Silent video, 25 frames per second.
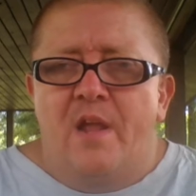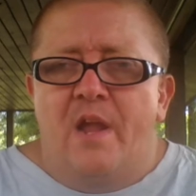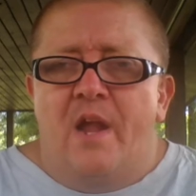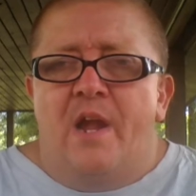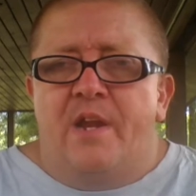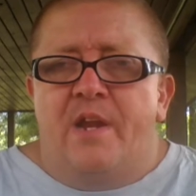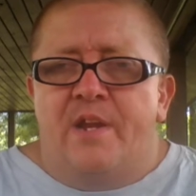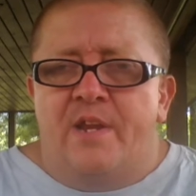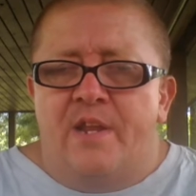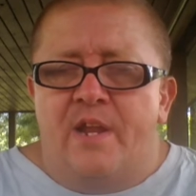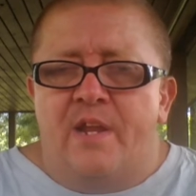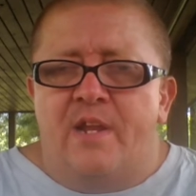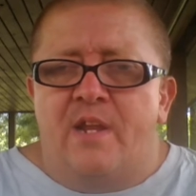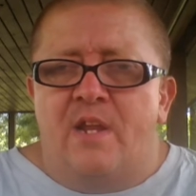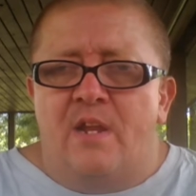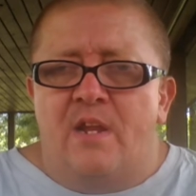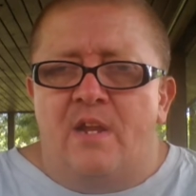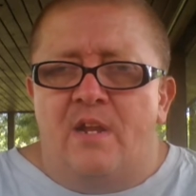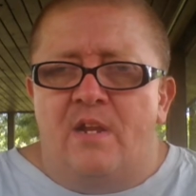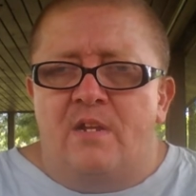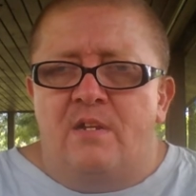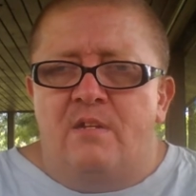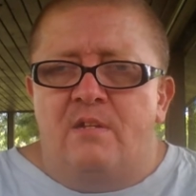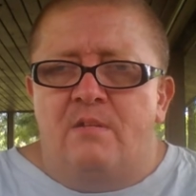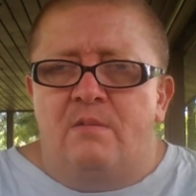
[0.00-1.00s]
And they
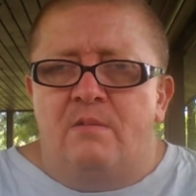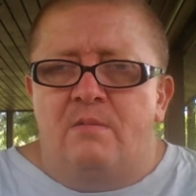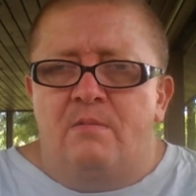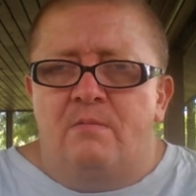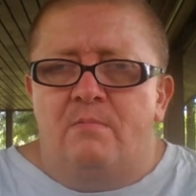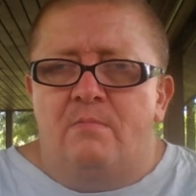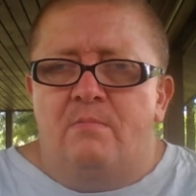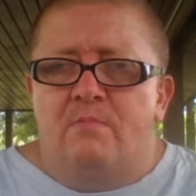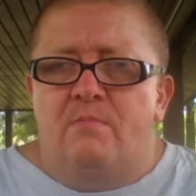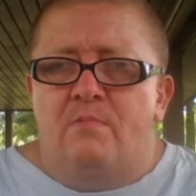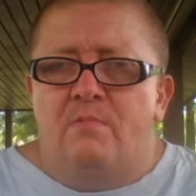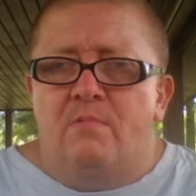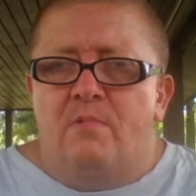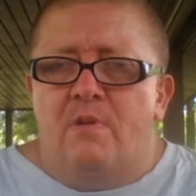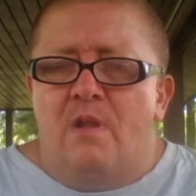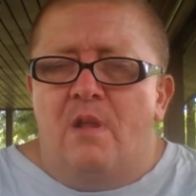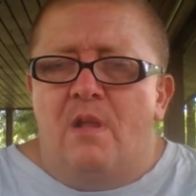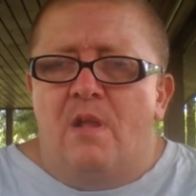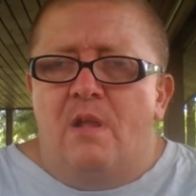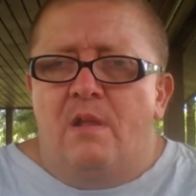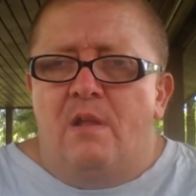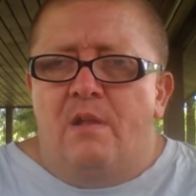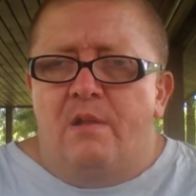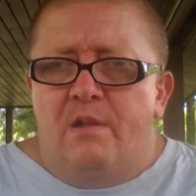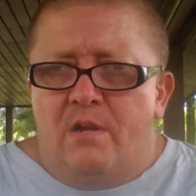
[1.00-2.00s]
can
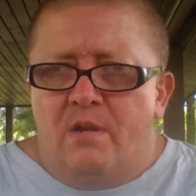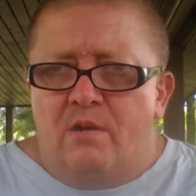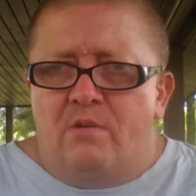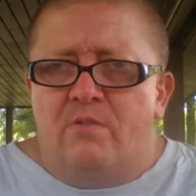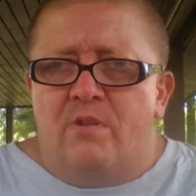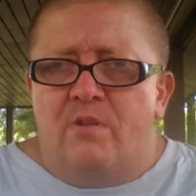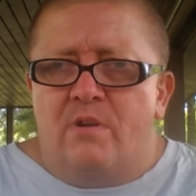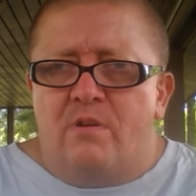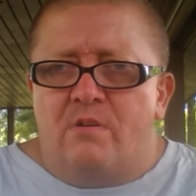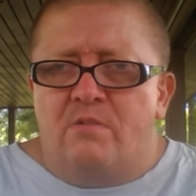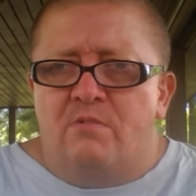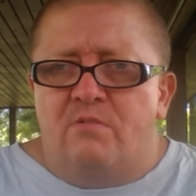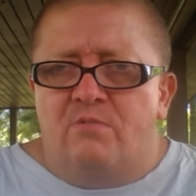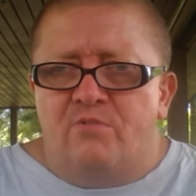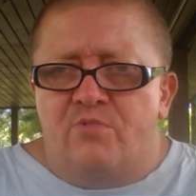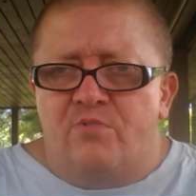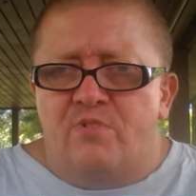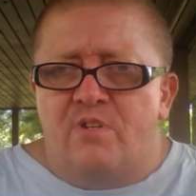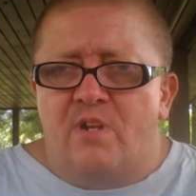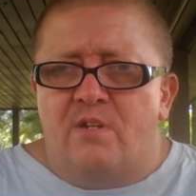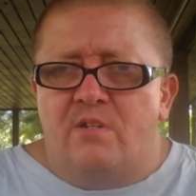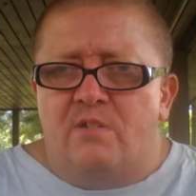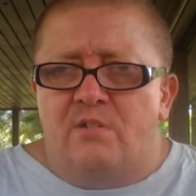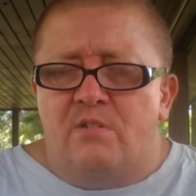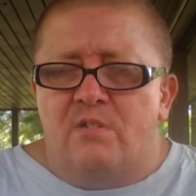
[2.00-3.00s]
hear their own
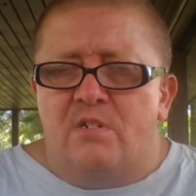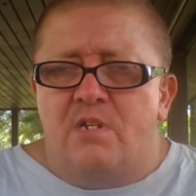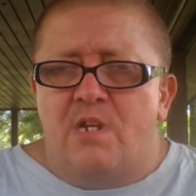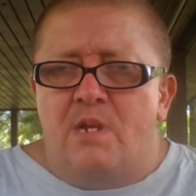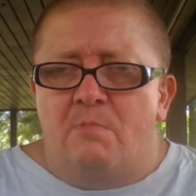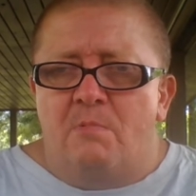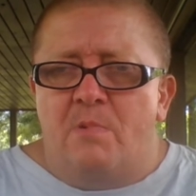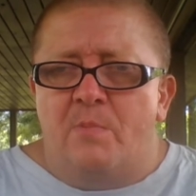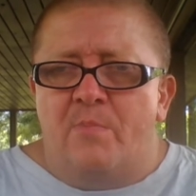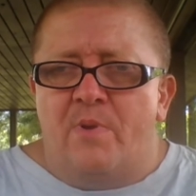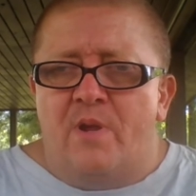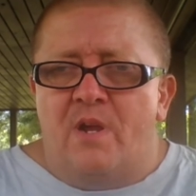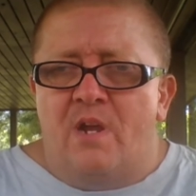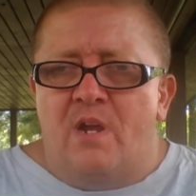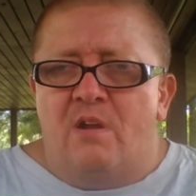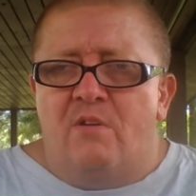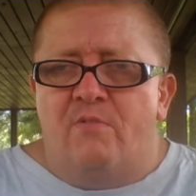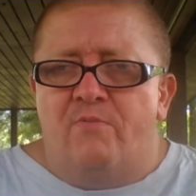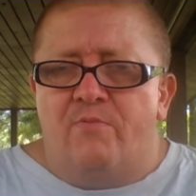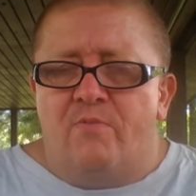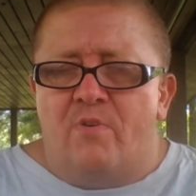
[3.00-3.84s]
signals coming back